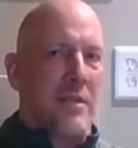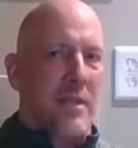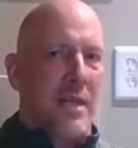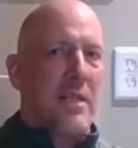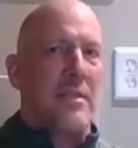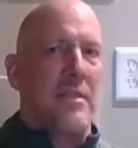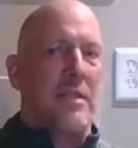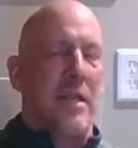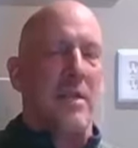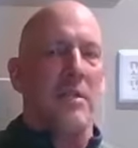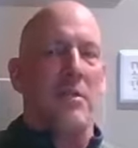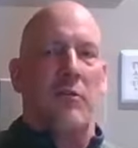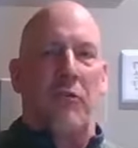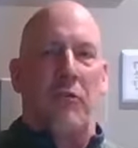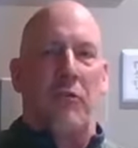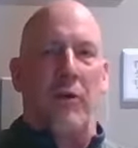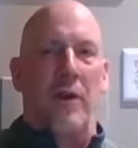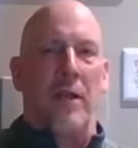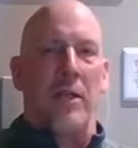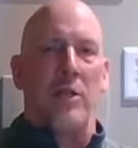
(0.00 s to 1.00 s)
this is
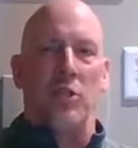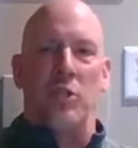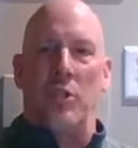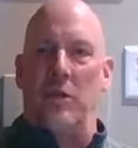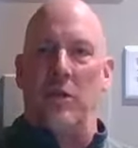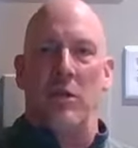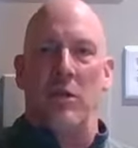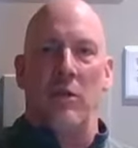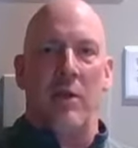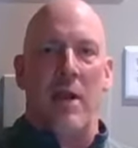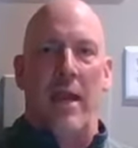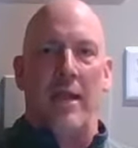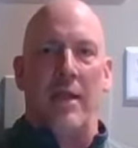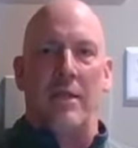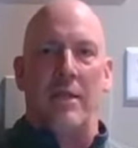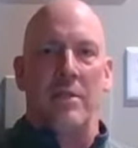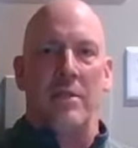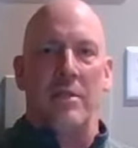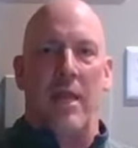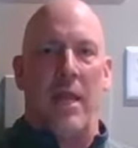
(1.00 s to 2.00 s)
fringe in the
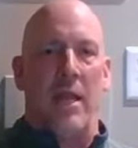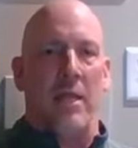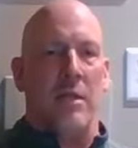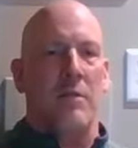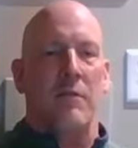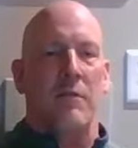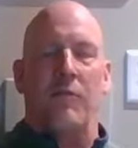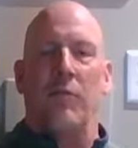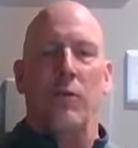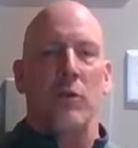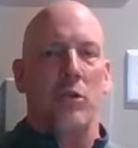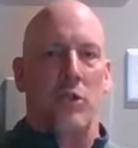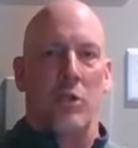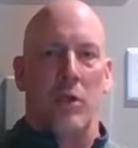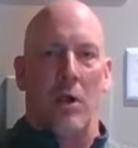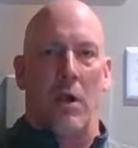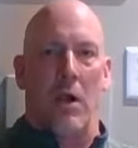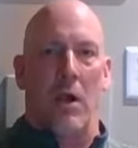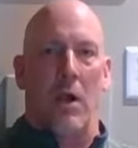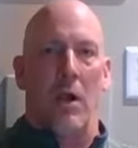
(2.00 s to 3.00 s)
united states for
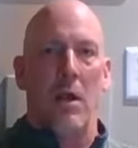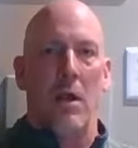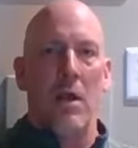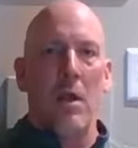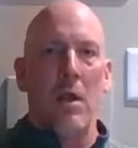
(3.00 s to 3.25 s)
sure